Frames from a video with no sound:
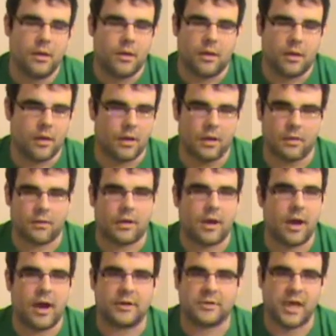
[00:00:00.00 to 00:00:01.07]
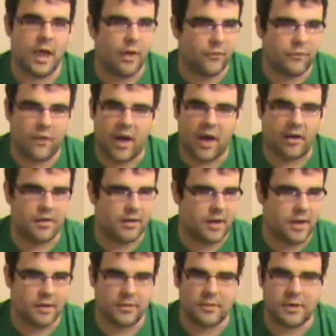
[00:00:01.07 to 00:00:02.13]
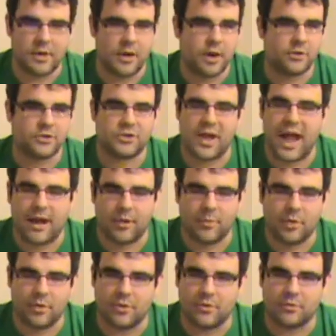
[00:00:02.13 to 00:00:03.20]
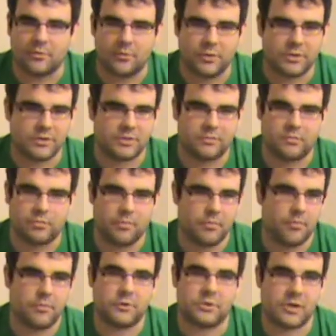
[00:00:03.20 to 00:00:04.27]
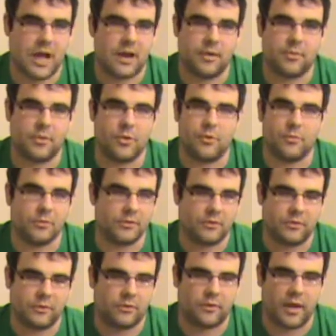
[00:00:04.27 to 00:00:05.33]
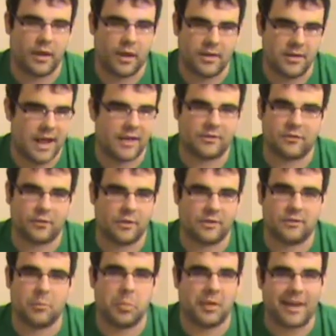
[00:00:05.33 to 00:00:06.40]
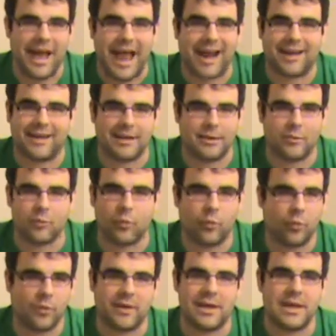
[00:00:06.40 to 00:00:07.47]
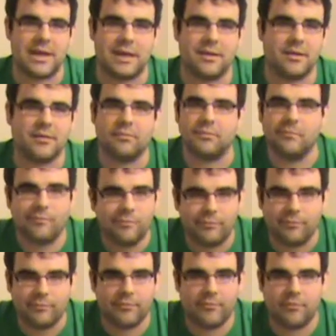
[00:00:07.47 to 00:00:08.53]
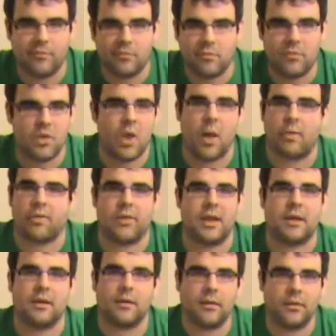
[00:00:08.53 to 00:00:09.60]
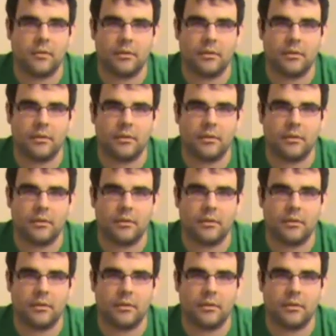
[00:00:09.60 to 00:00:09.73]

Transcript: oh gosh, Hellfire and, you know, Shadow Moon, which Shadow Moon was just like a desolate black and green nothing.